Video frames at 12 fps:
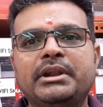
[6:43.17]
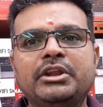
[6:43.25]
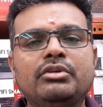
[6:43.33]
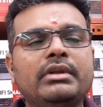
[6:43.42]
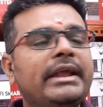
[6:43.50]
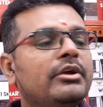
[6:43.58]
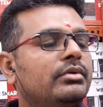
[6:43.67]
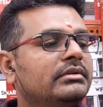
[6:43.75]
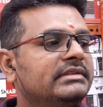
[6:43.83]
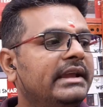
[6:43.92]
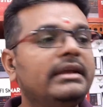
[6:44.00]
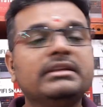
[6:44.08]
Particularly, I
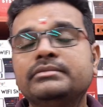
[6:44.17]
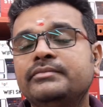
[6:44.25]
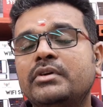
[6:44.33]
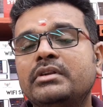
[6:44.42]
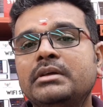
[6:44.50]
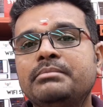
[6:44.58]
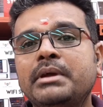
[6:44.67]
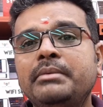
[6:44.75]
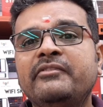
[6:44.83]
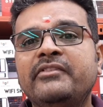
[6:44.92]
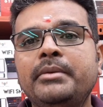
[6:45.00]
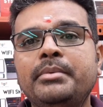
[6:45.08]
could say is for the
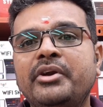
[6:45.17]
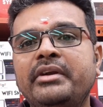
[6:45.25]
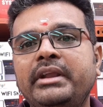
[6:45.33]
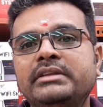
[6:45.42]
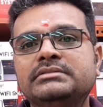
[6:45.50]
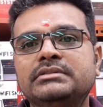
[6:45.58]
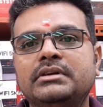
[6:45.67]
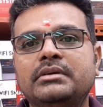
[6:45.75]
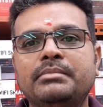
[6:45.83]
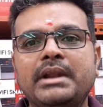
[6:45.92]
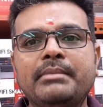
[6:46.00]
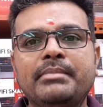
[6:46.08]
fiber optics
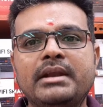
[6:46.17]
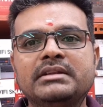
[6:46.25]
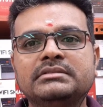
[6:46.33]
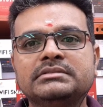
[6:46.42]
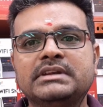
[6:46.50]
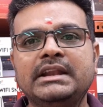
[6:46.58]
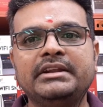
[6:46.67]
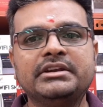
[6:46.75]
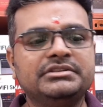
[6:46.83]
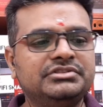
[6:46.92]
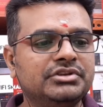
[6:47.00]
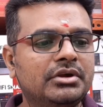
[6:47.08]
or broadband
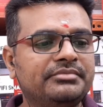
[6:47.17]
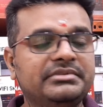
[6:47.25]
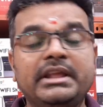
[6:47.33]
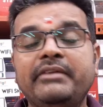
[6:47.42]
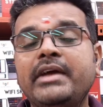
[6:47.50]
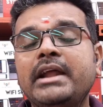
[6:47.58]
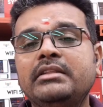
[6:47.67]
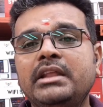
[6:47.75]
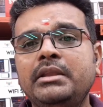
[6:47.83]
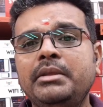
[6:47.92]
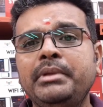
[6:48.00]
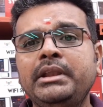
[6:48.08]
related shops they where
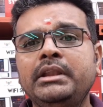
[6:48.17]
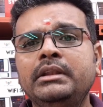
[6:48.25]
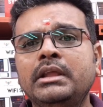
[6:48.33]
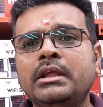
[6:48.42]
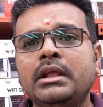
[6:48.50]
they need